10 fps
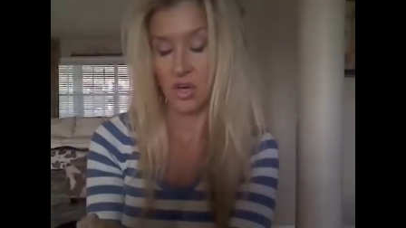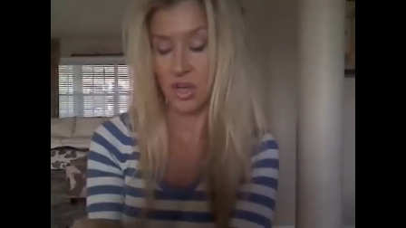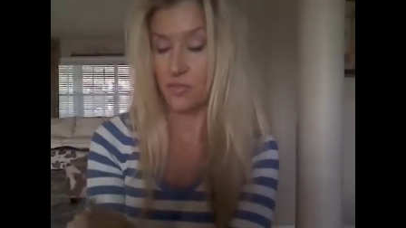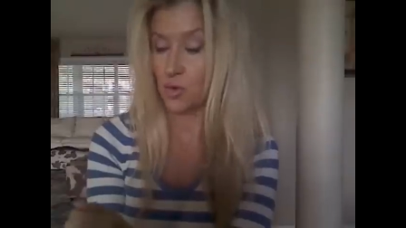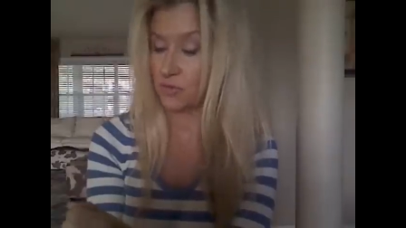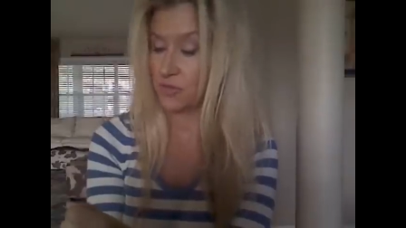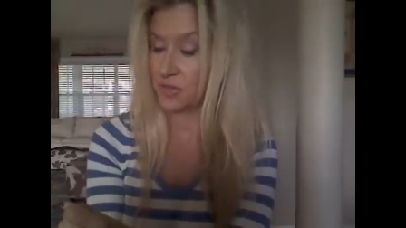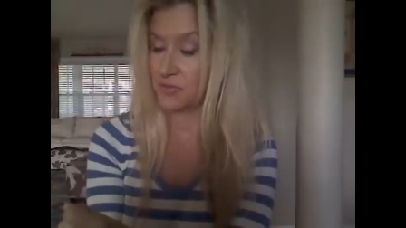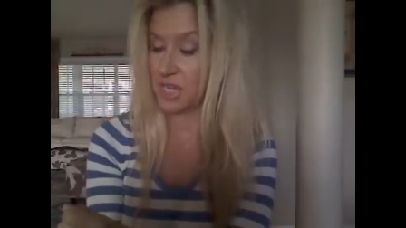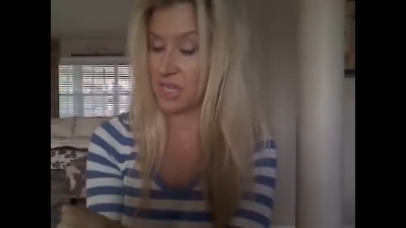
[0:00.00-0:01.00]

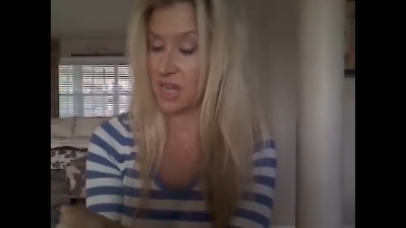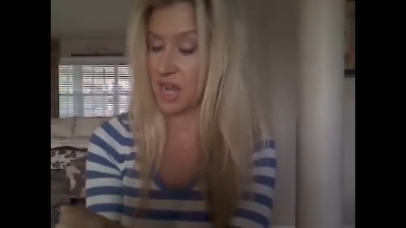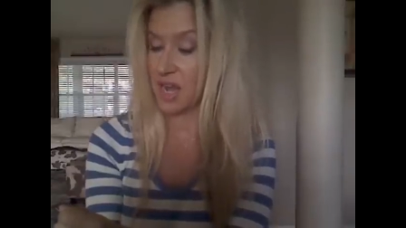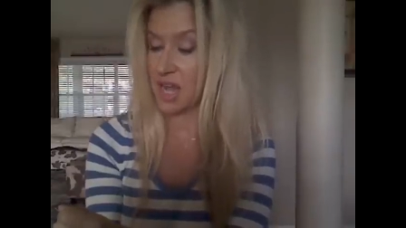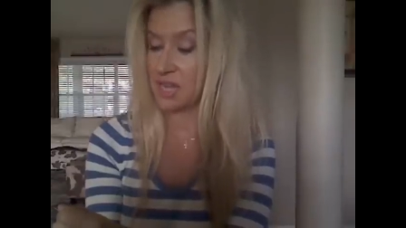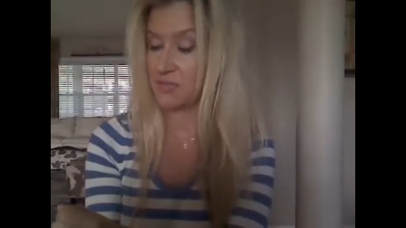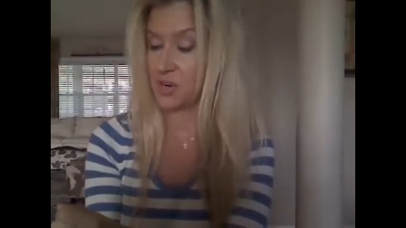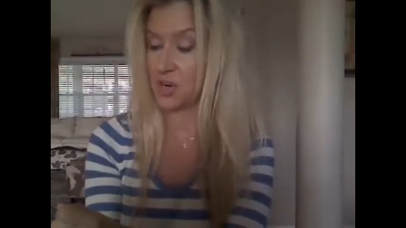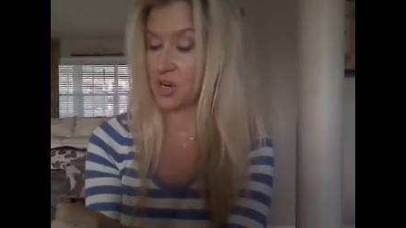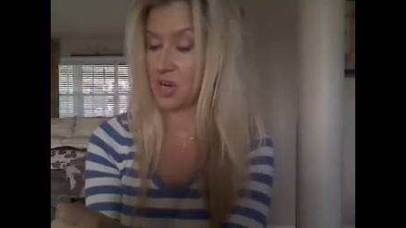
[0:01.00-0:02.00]
and I got it
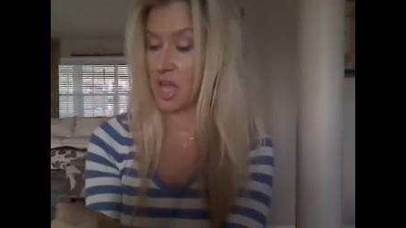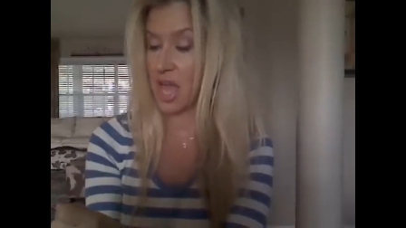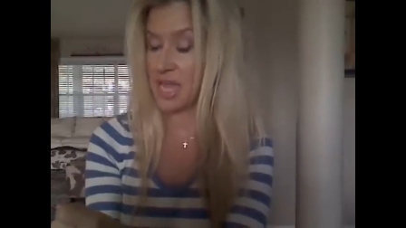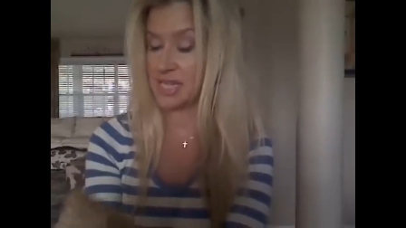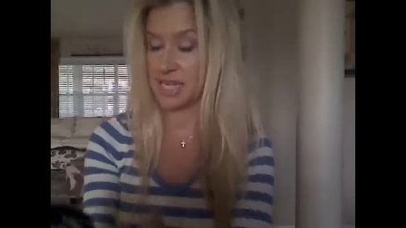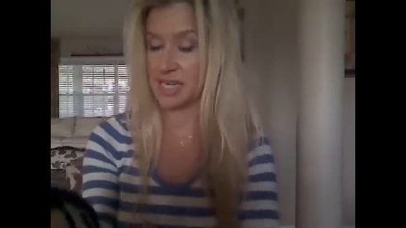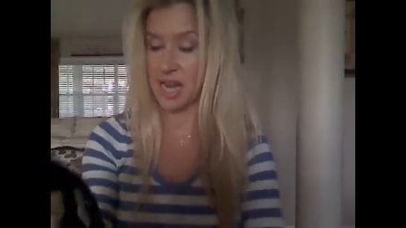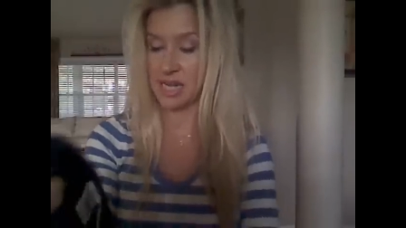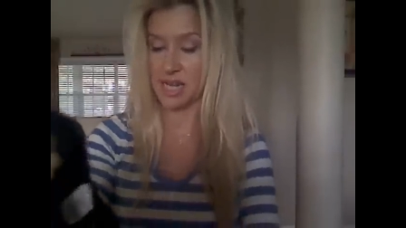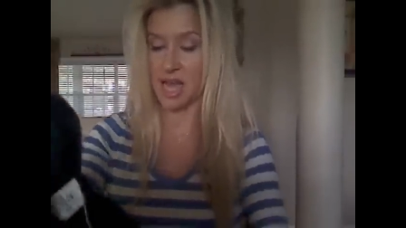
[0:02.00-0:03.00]
for eighteen
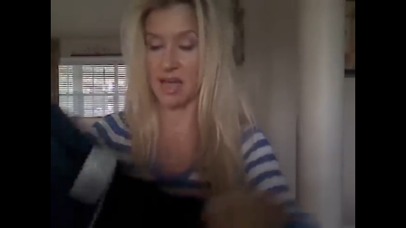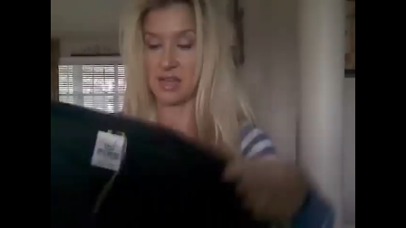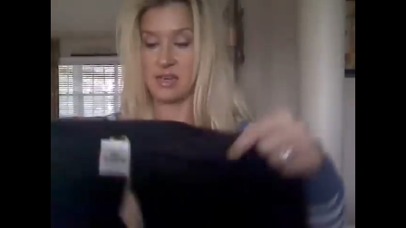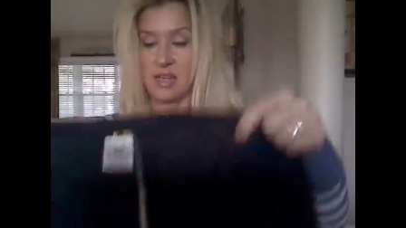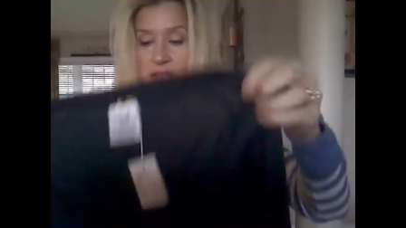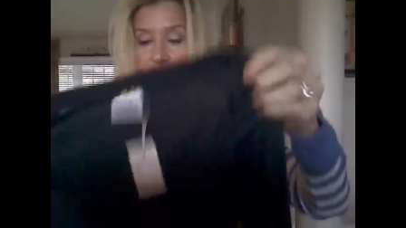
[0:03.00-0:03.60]
ninety-nine.